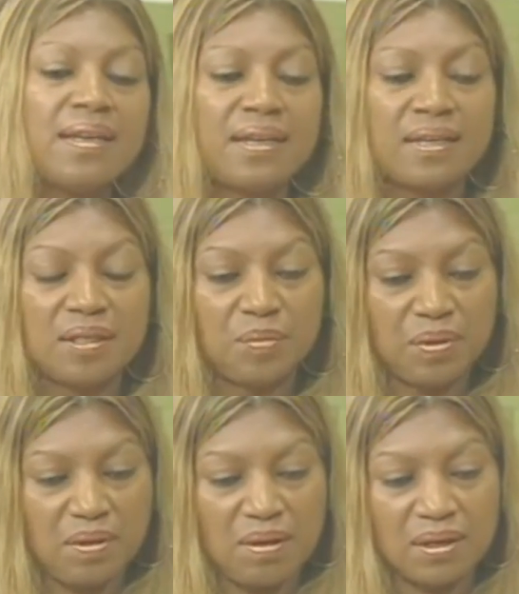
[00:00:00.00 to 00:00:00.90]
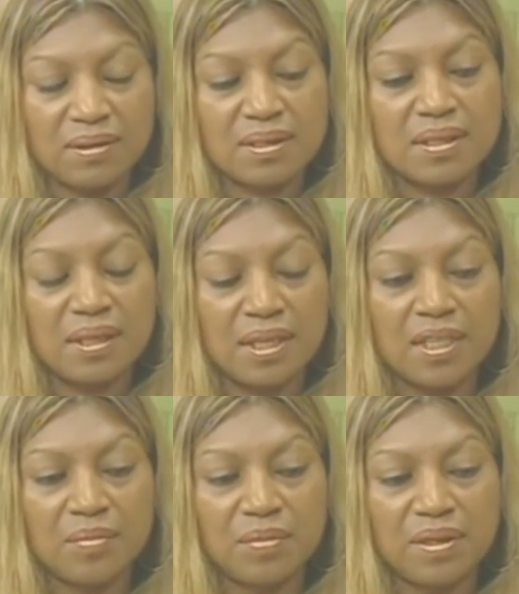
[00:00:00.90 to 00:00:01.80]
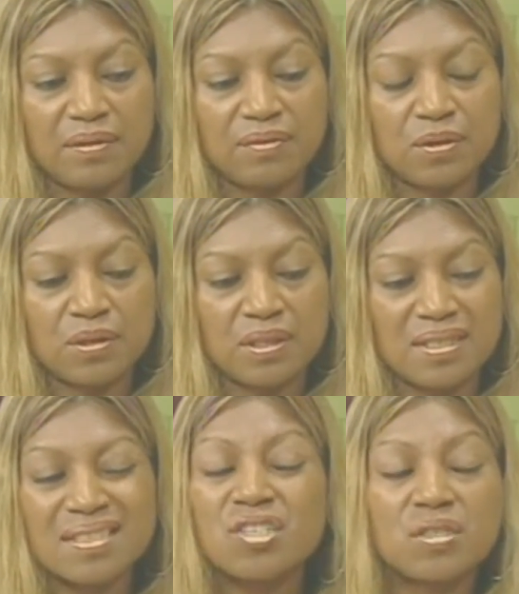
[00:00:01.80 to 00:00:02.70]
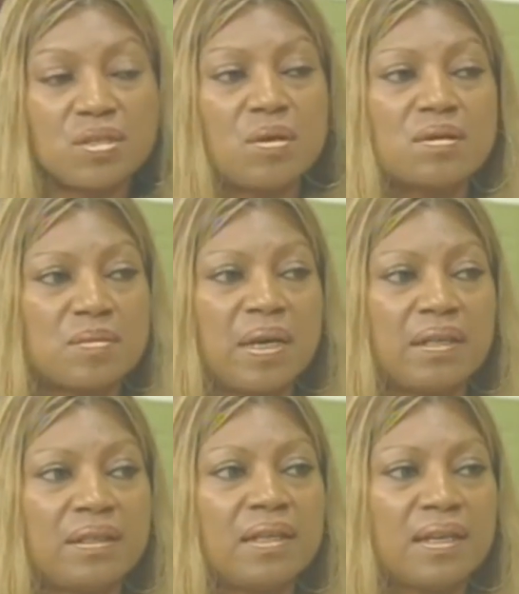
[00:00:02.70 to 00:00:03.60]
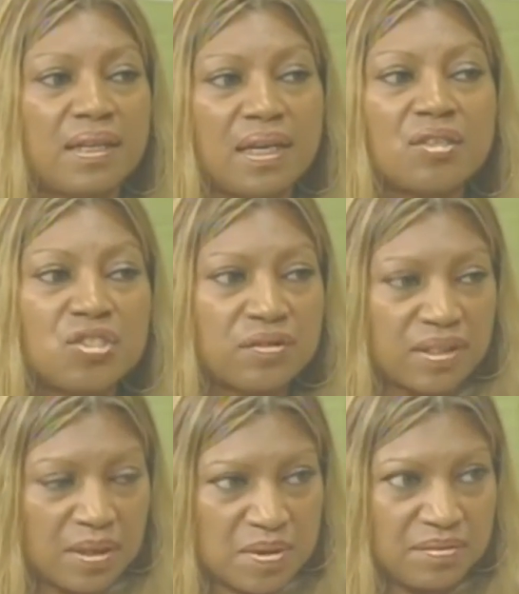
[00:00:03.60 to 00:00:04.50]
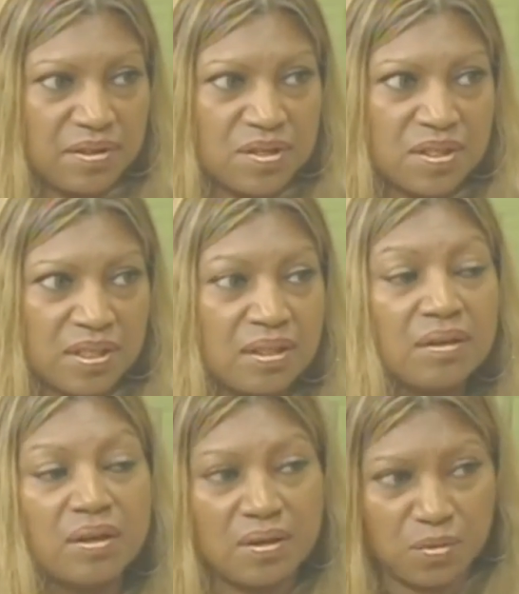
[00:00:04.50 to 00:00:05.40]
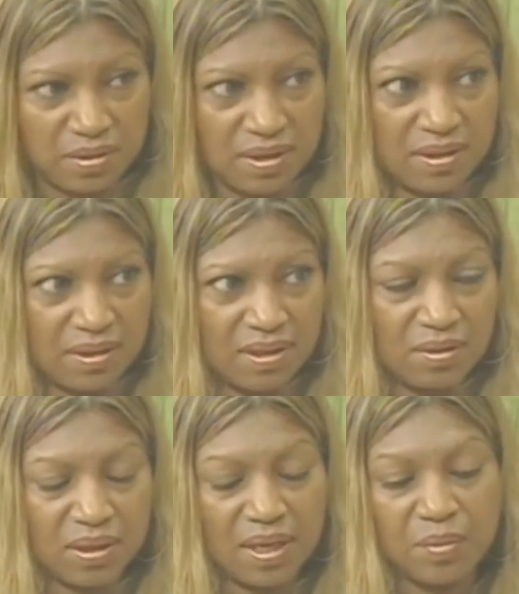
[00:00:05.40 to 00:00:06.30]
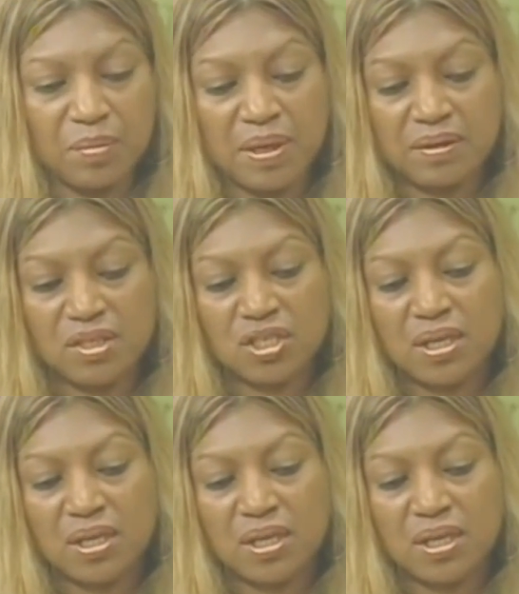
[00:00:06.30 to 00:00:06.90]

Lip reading: And the plot, therefore, essentially talks about how she overcomes adversity within the unhappy marriage.